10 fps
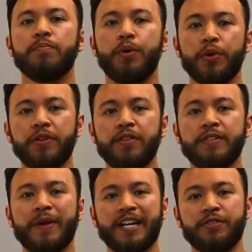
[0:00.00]
Both of
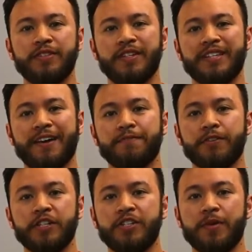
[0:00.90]
these mattresses have
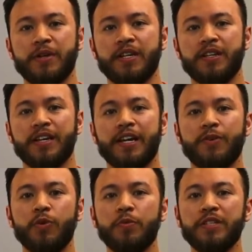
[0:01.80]
free shipping and will